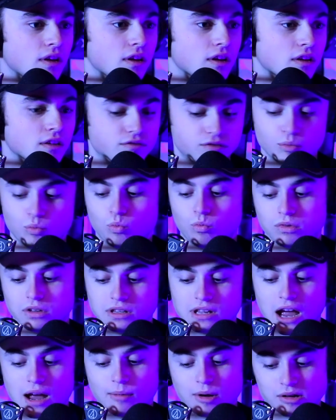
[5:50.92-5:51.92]
From the
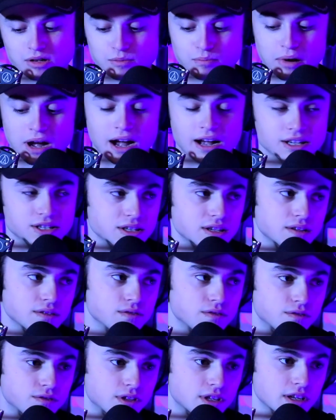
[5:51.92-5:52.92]
time I was
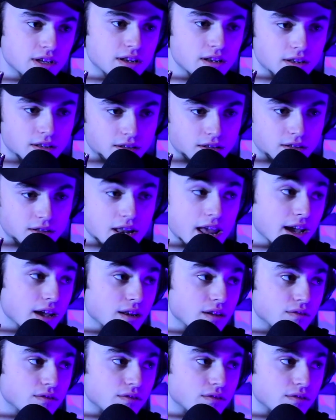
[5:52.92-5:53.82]
positive to negative.